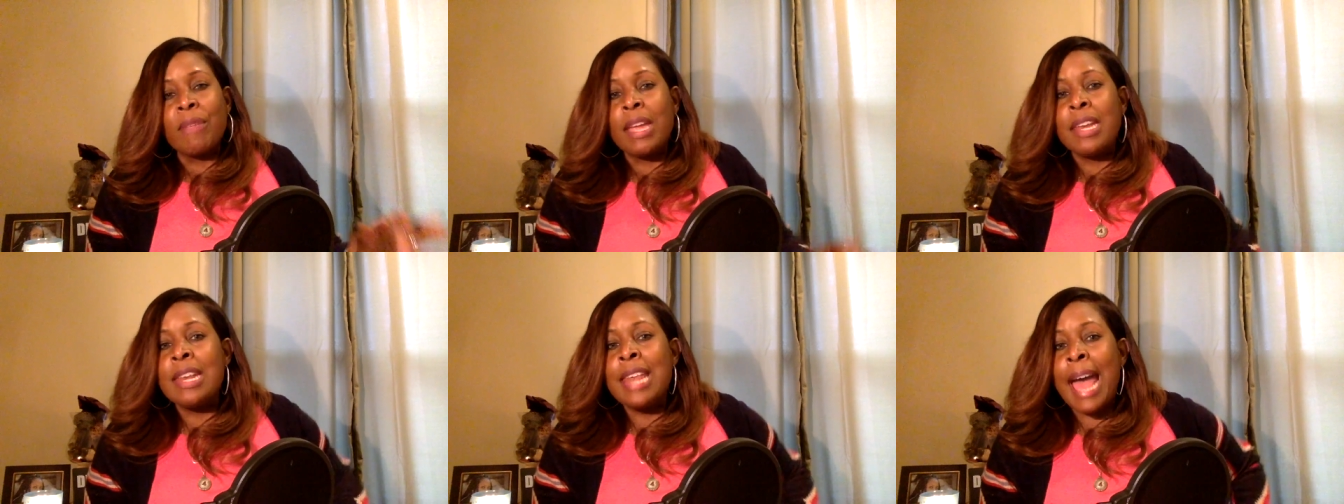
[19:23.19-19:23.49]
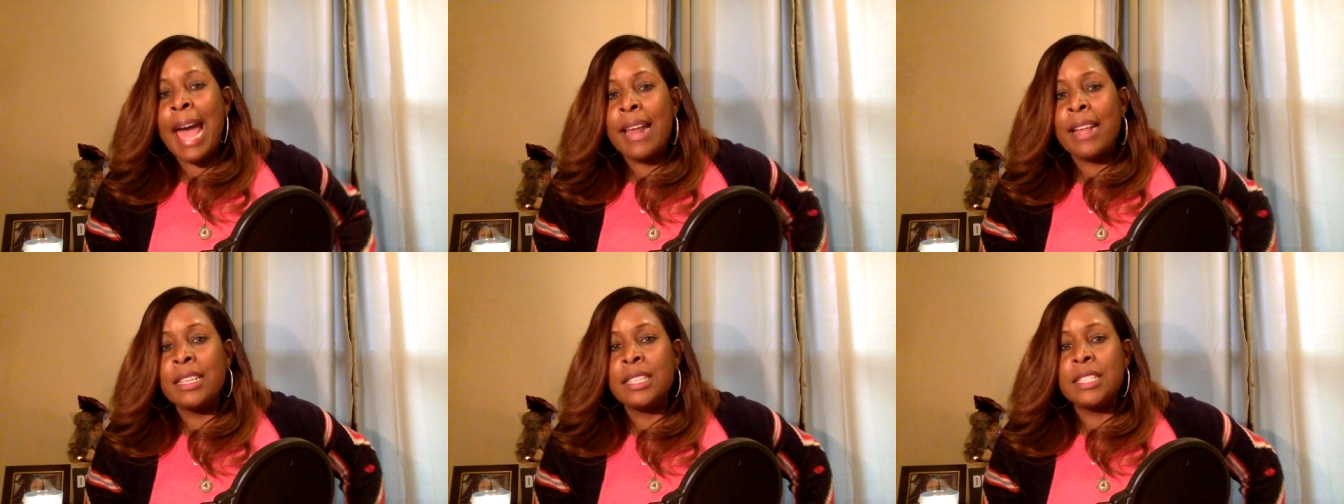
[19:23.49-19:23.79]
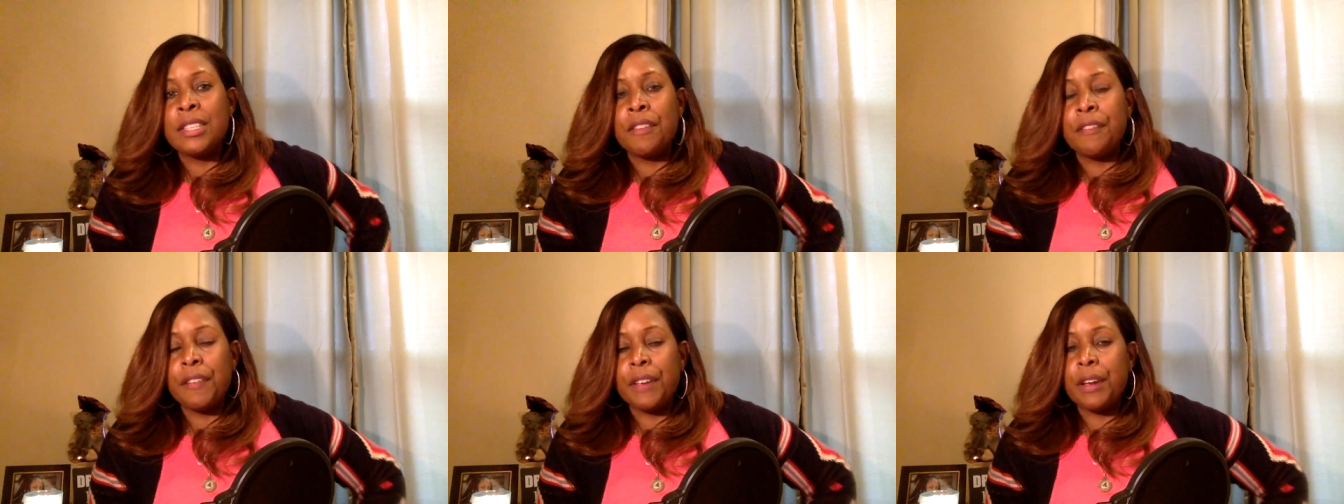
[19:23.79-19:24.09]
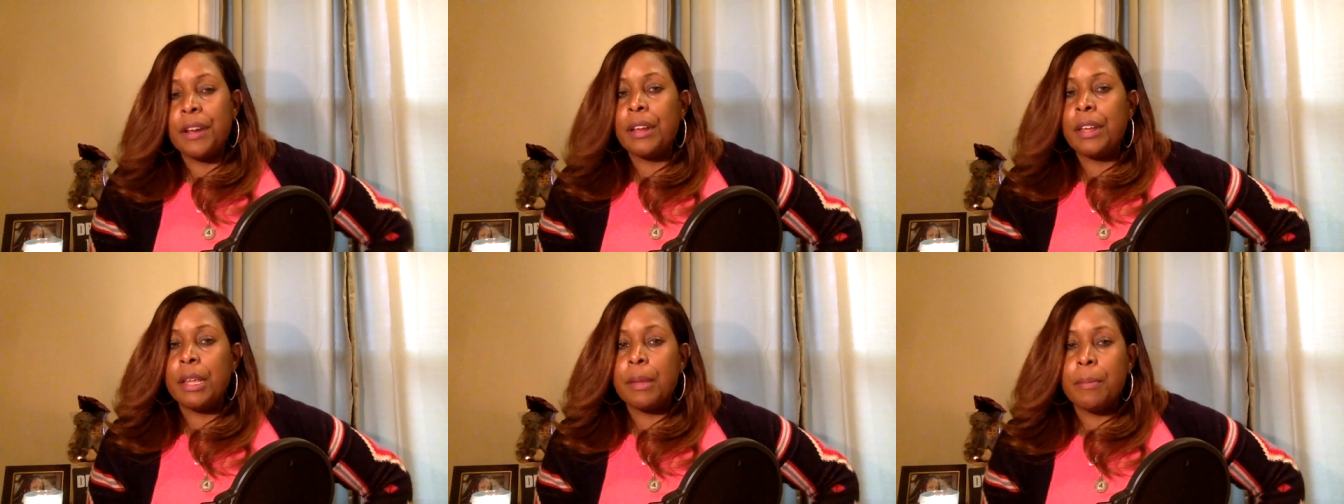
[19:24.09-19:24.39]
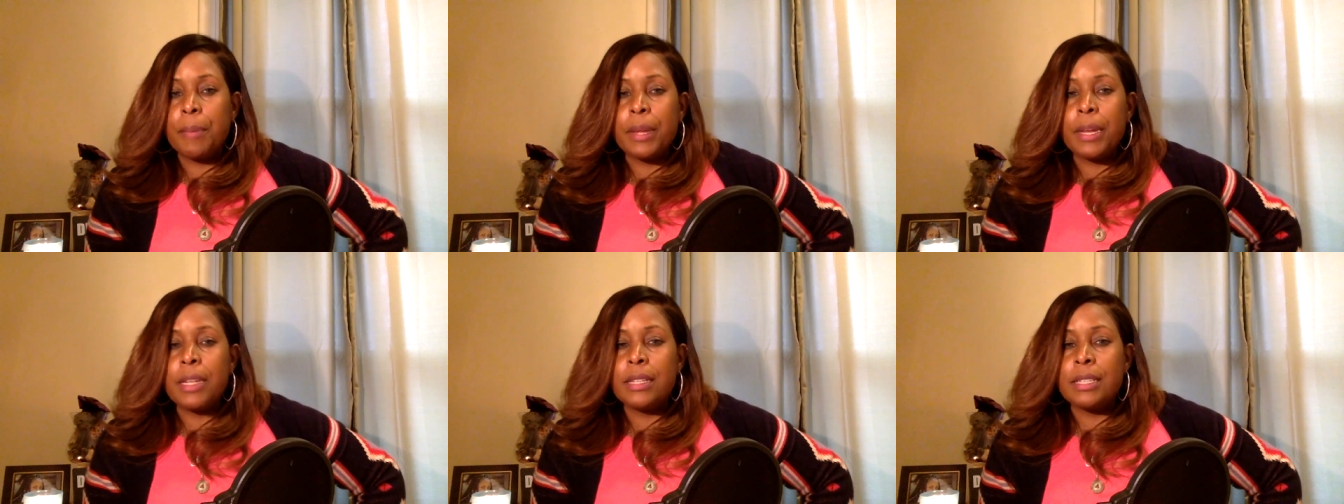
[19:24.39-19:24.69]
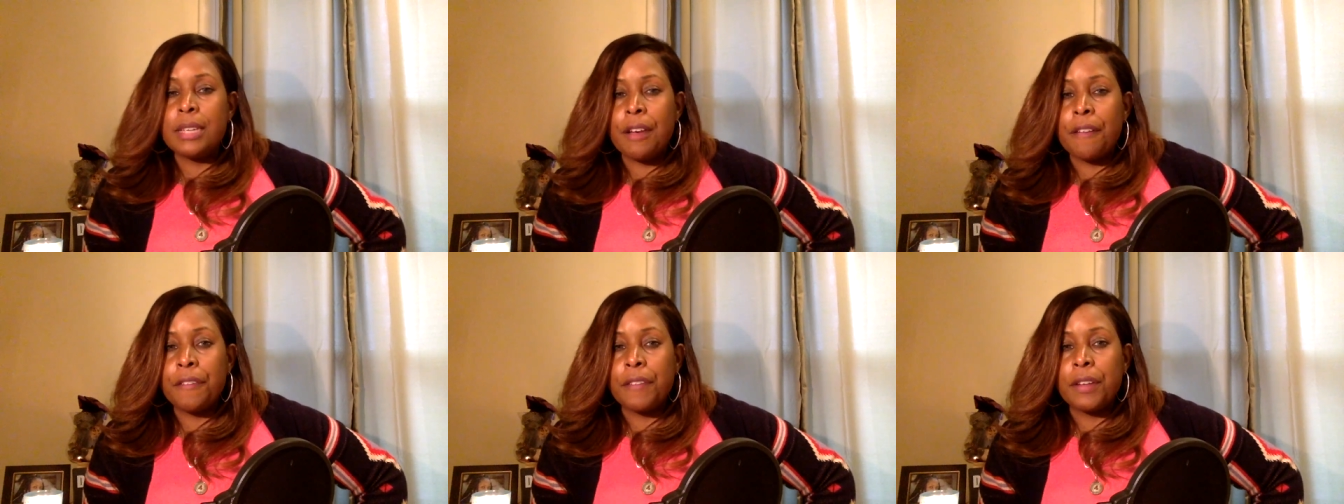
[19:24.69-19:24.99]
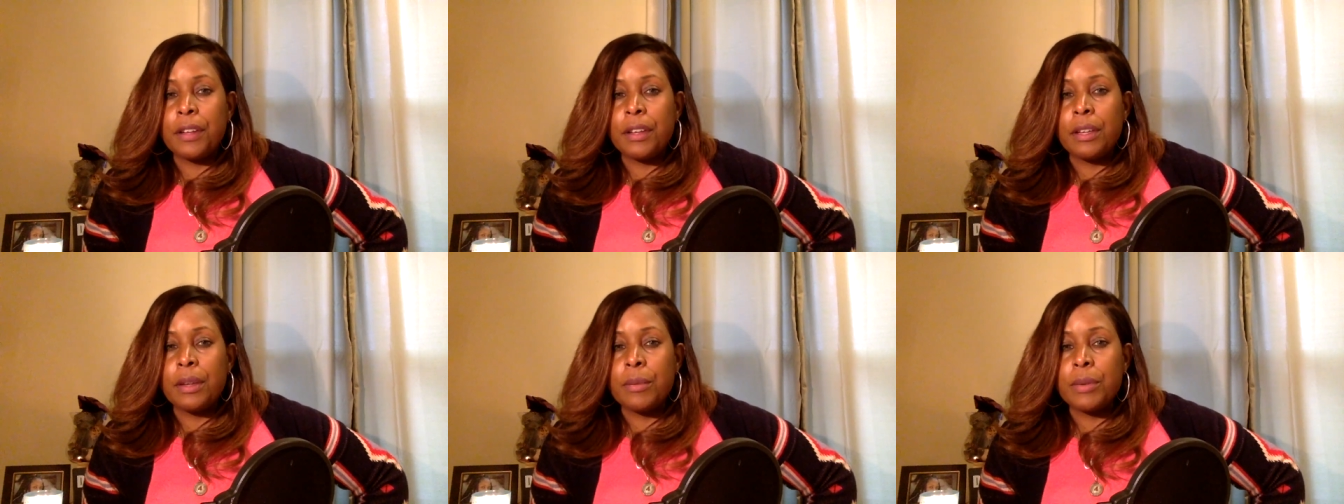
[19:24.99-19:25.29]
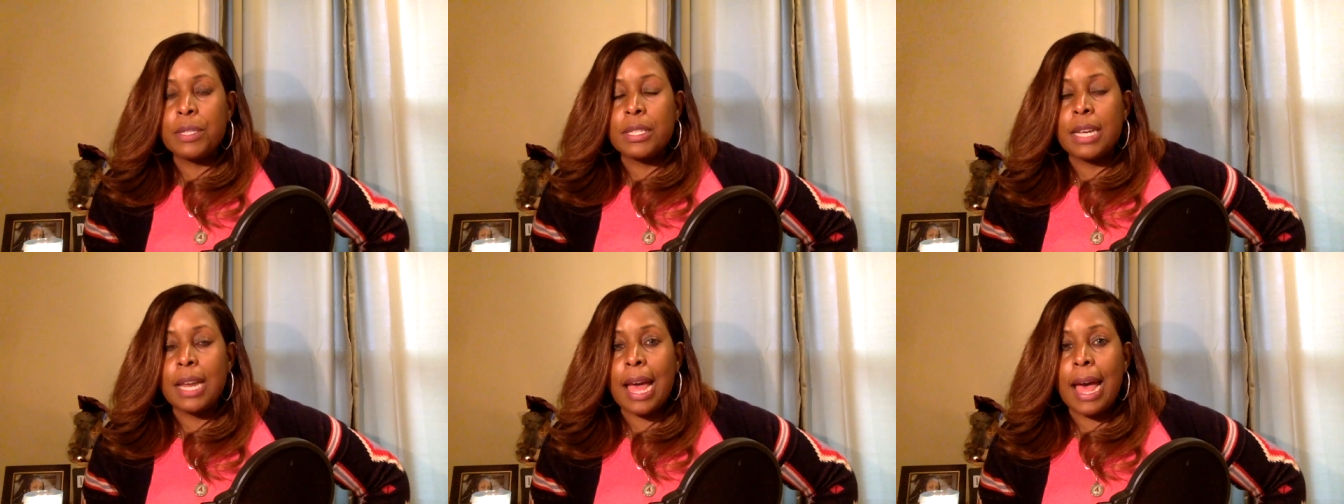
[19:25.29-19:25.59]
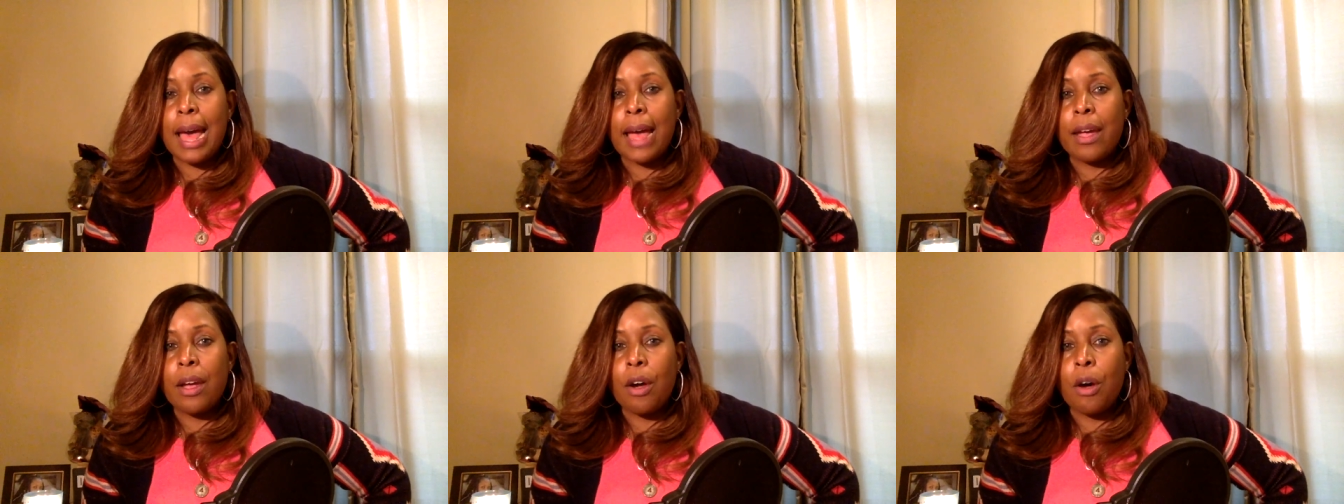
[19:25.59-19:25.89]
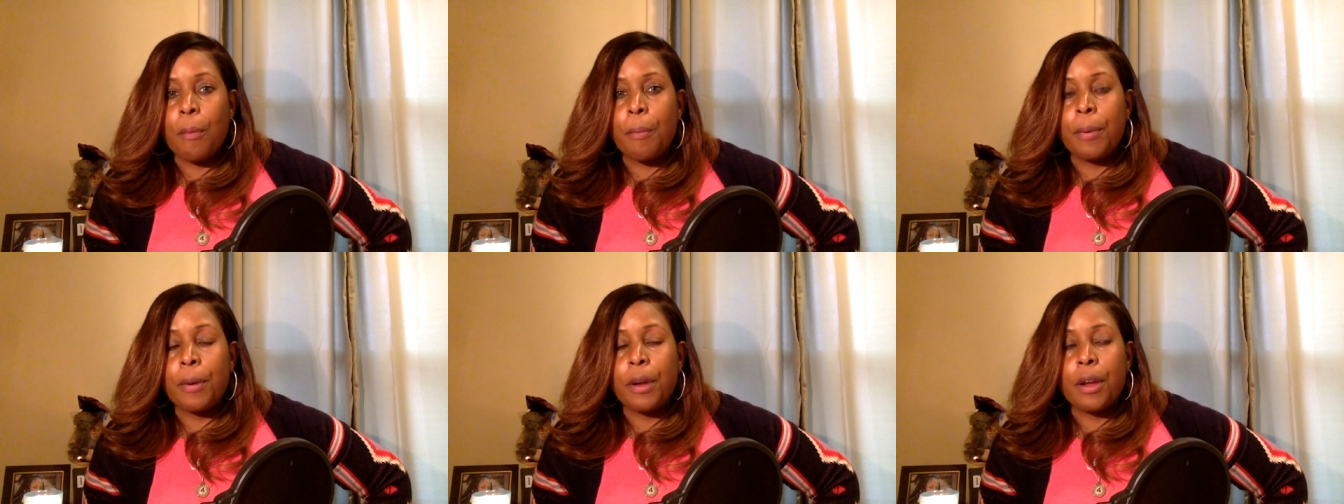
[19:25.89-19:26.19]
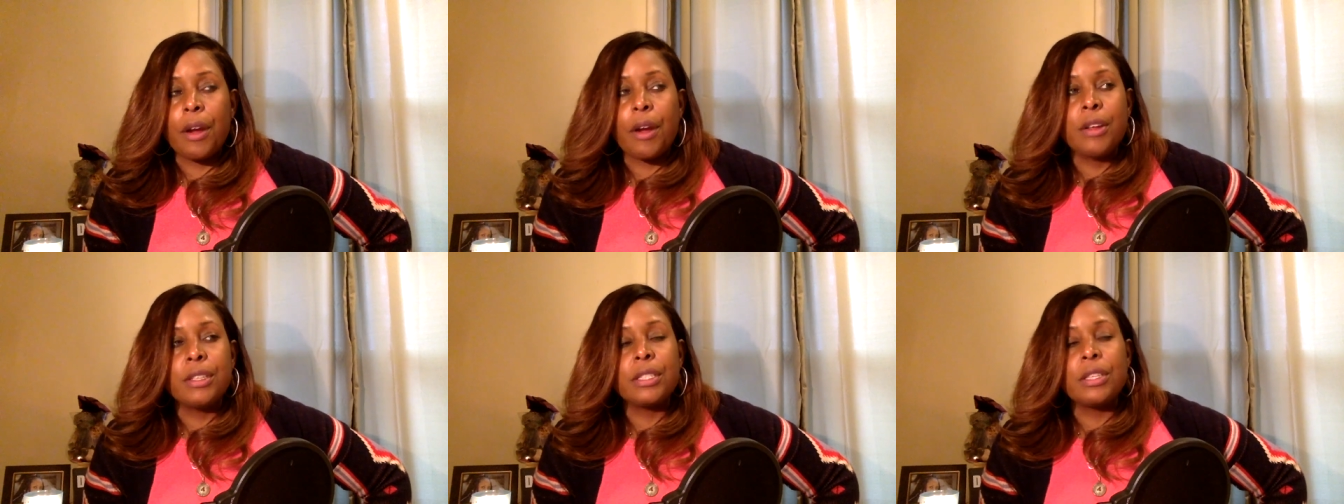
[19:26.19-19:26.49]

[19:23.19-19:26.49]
Not as severely, but it definitely was an eye-opener.